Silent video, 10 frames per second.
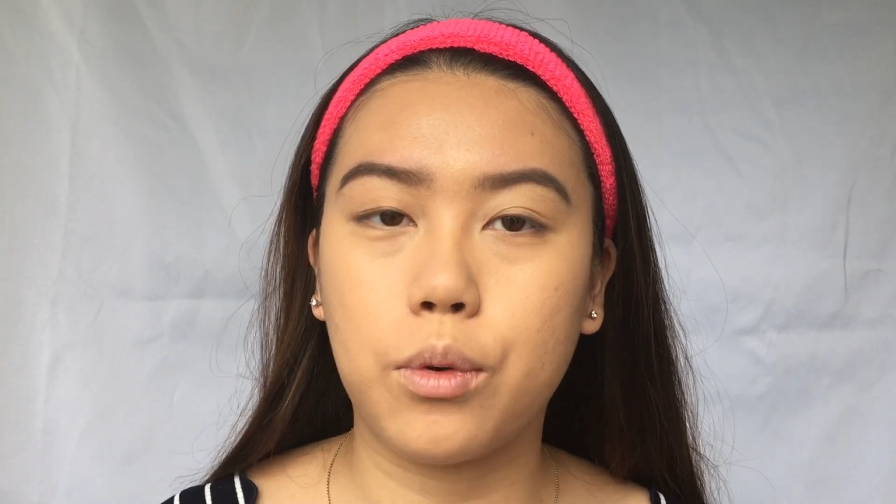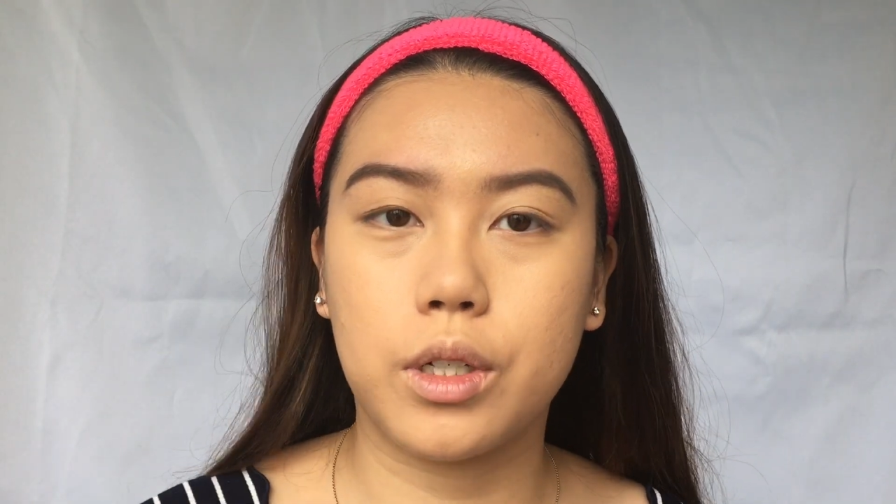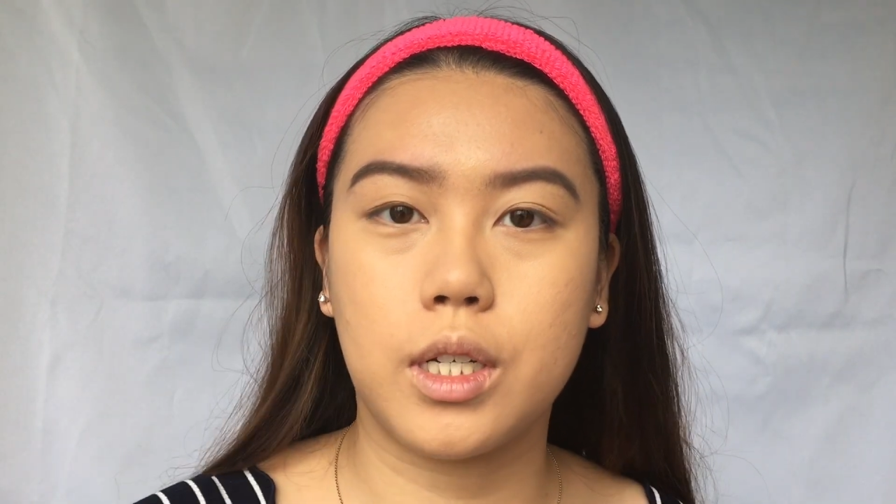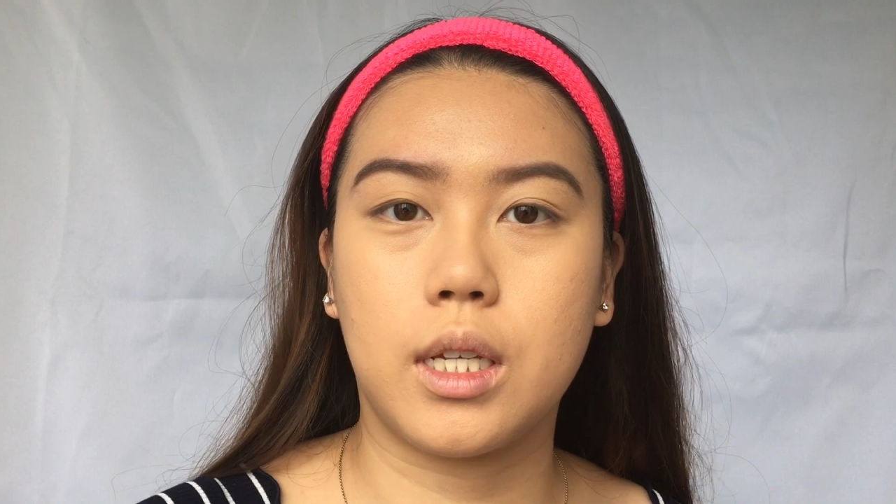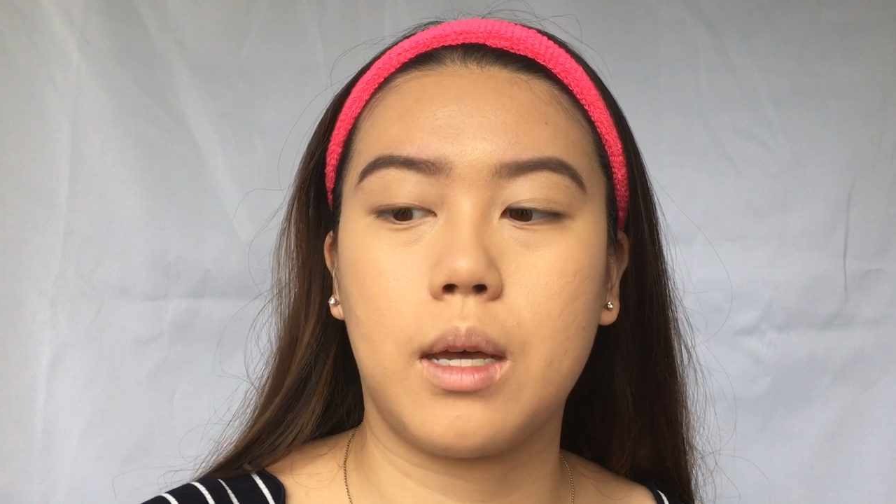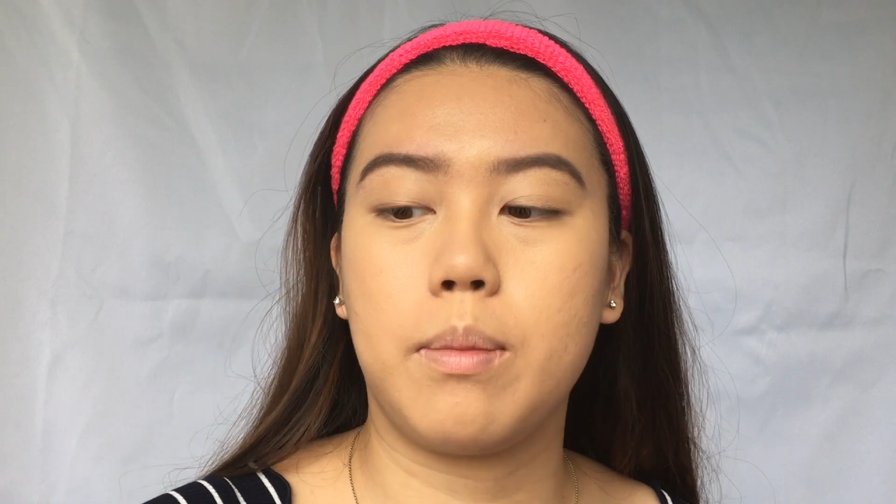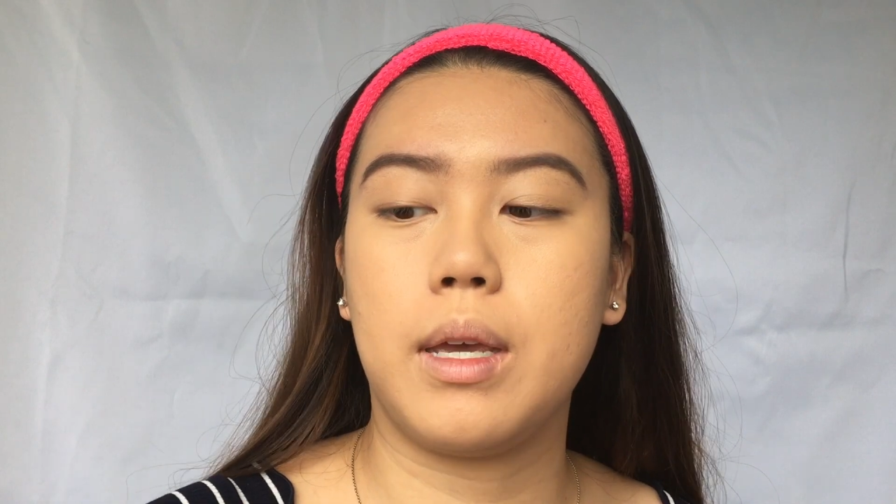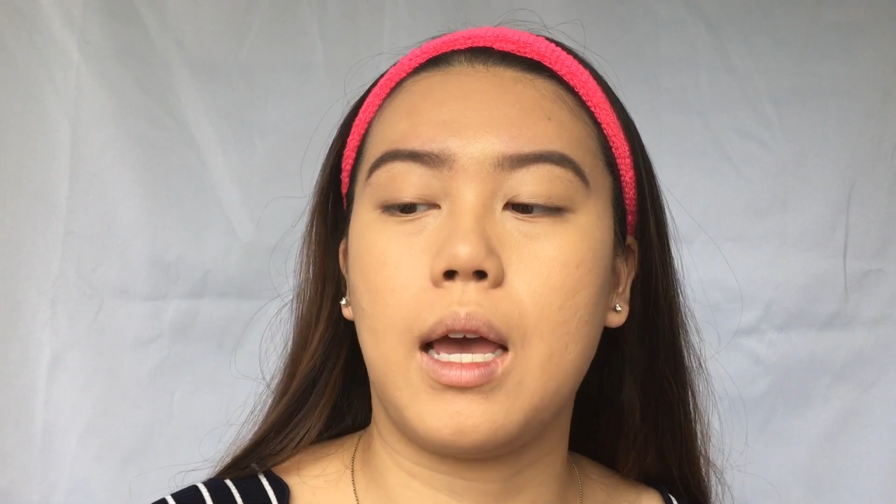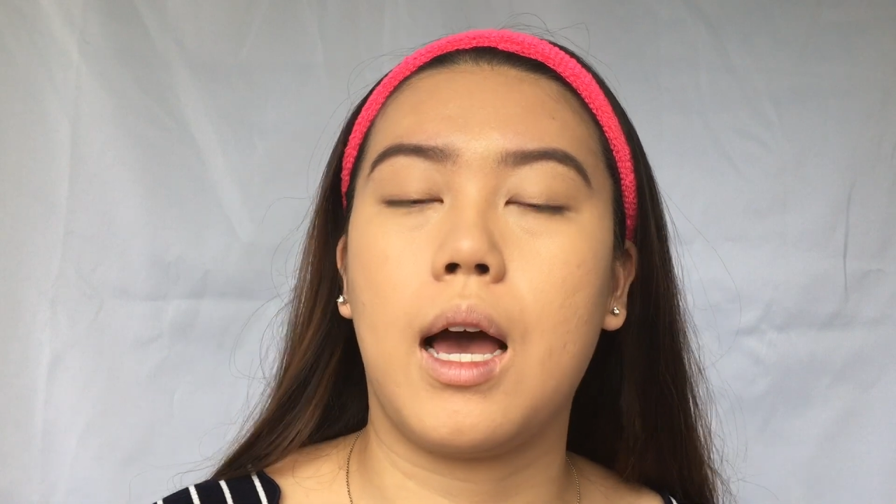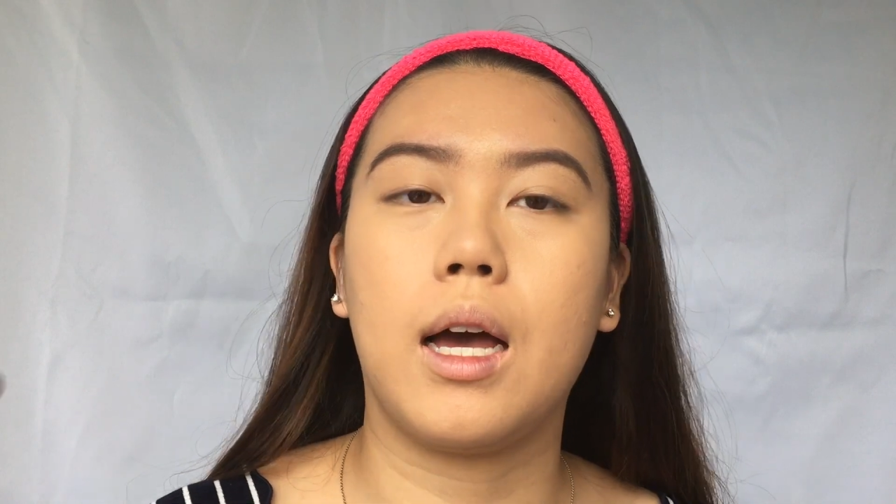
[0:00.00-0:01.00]
We're just going to
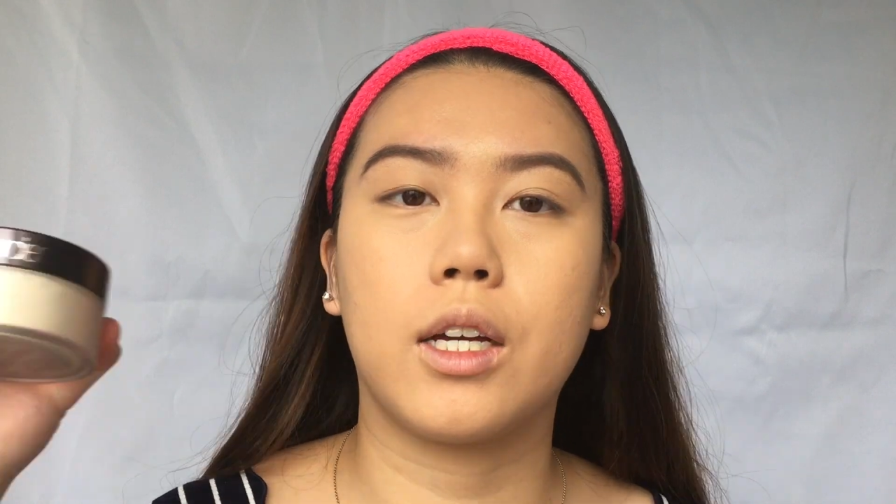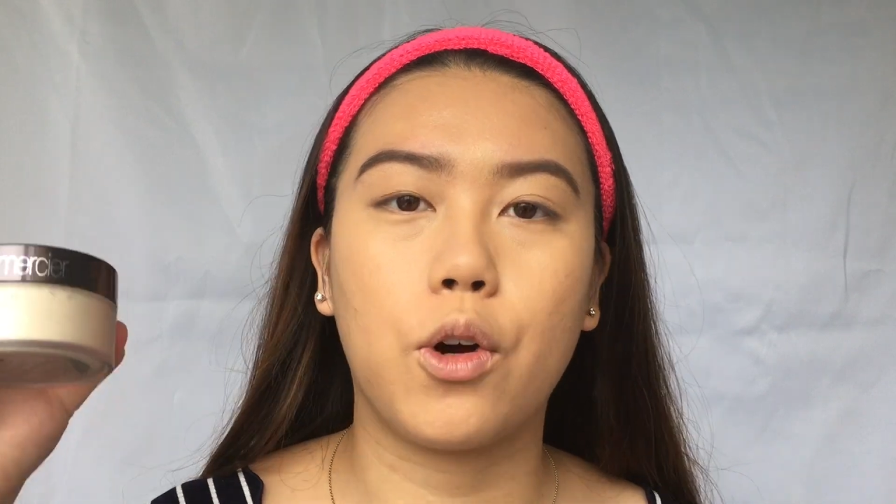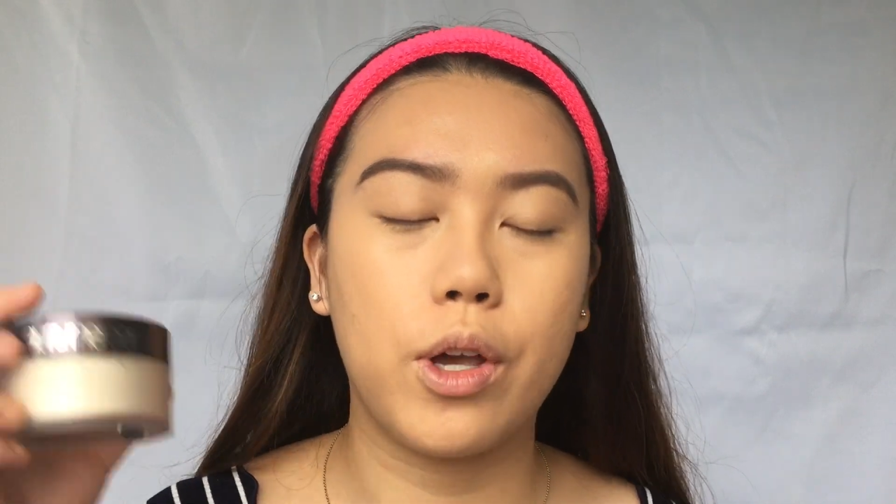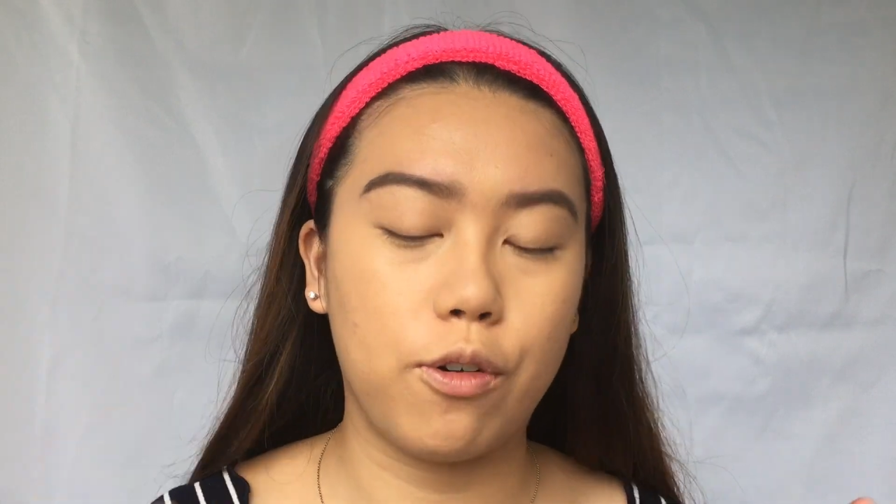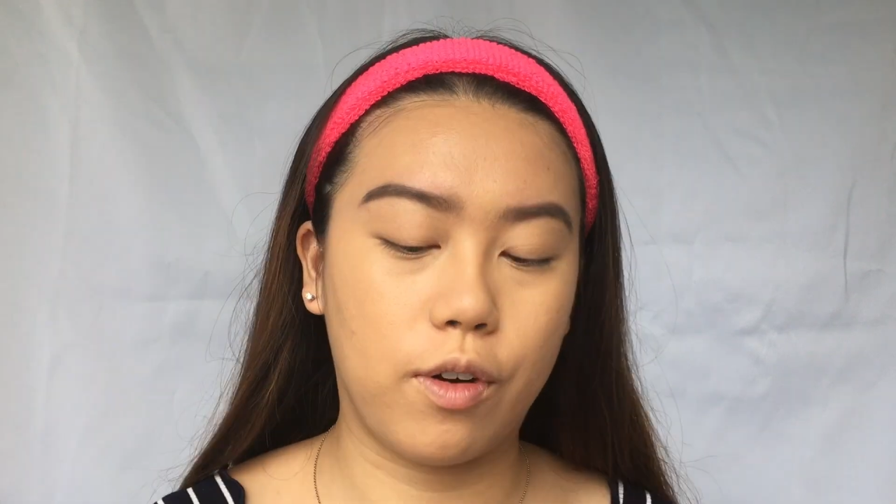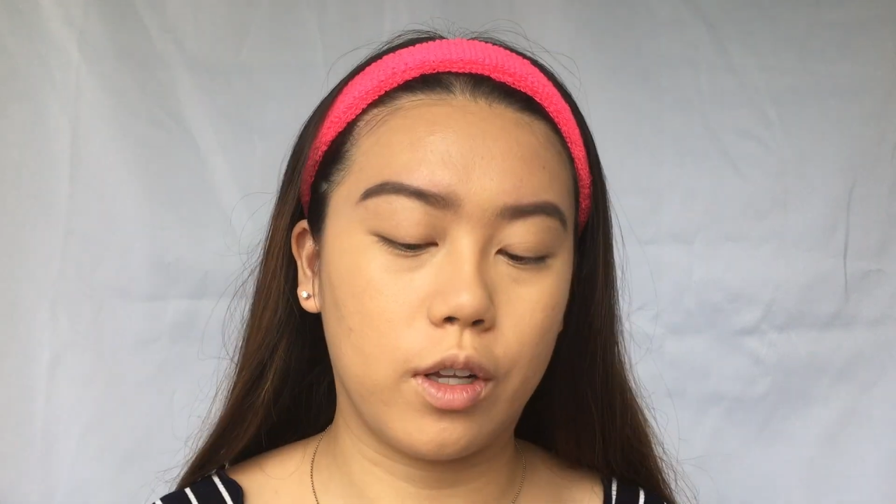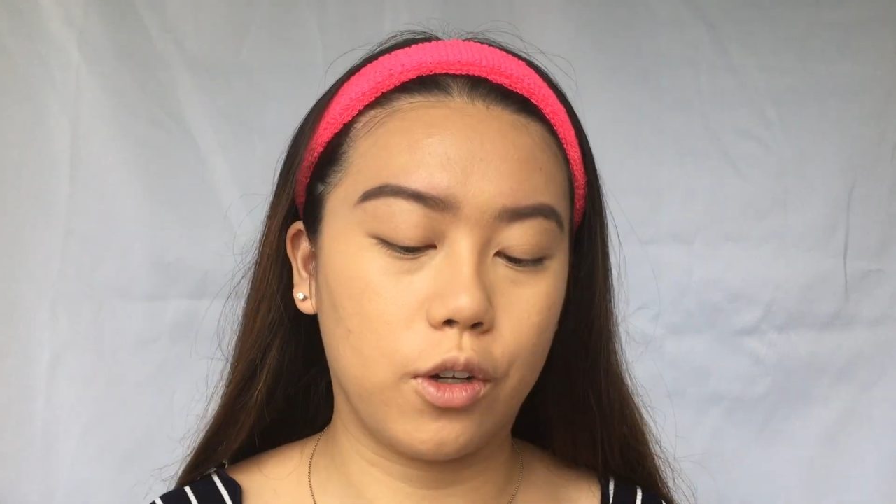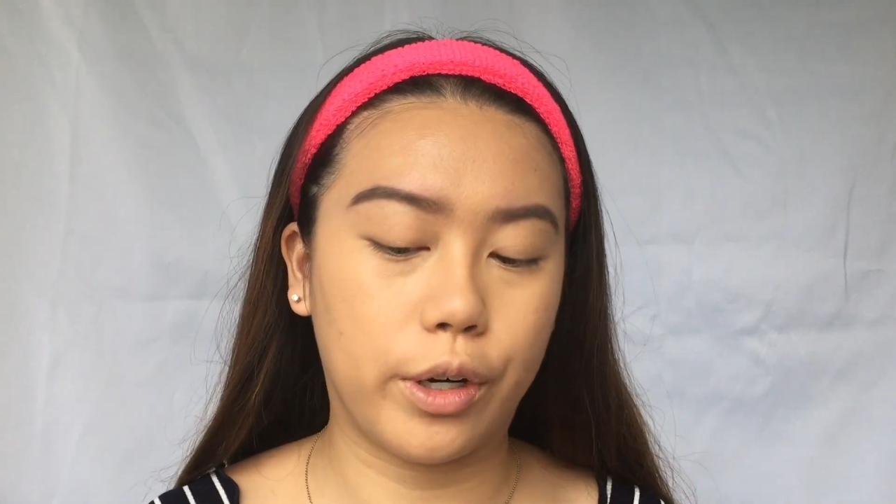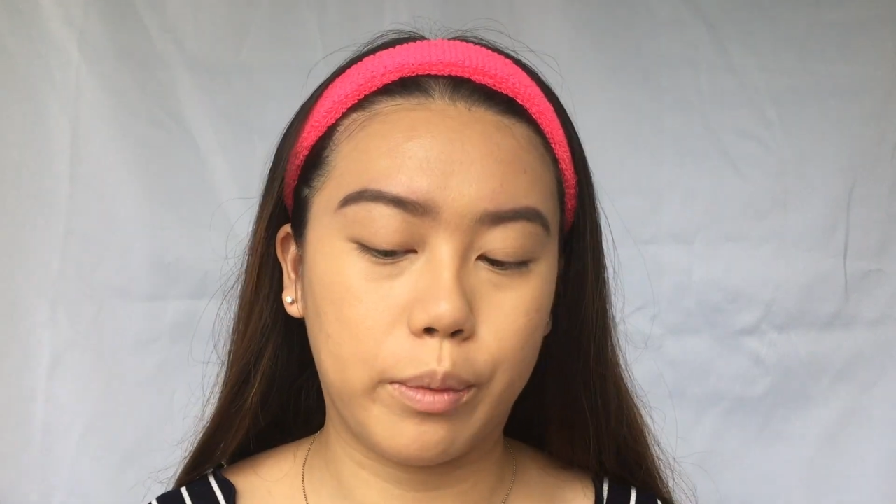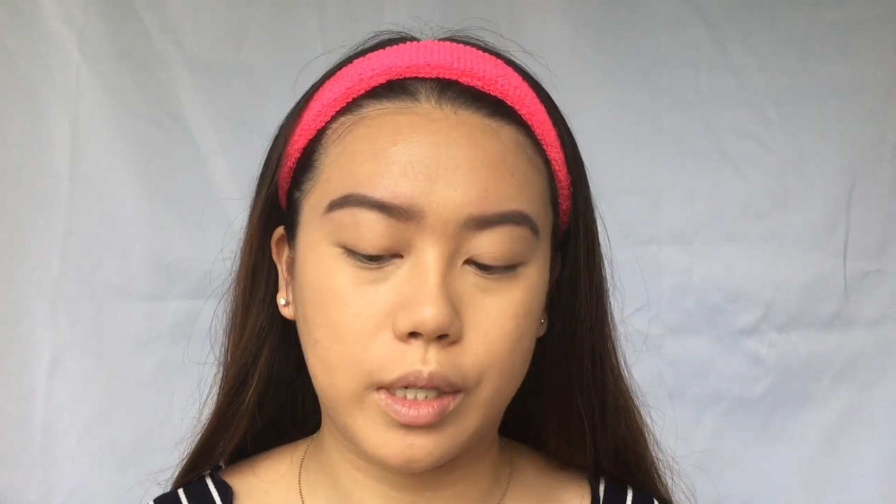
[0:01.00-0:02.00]
be going in with
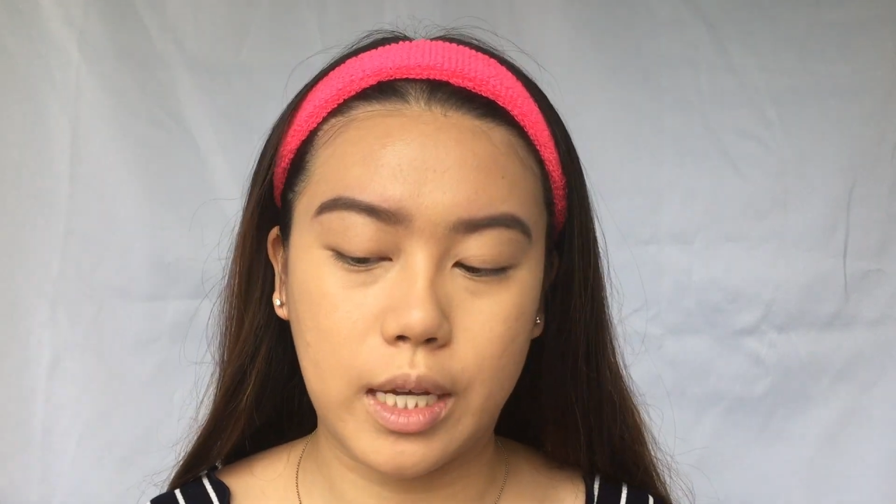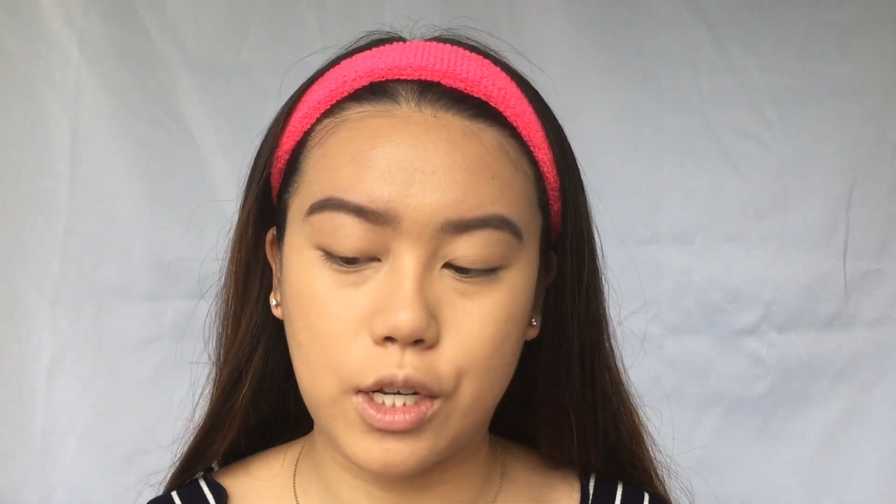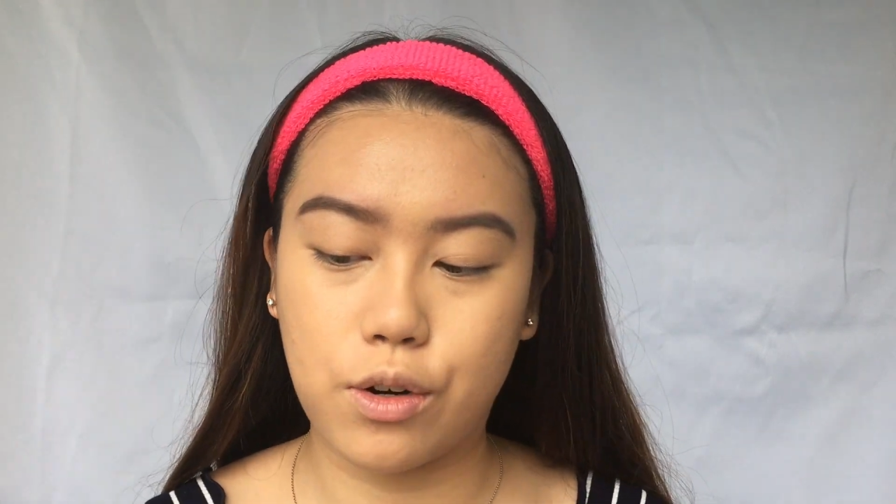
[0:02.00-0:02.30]
our Mercier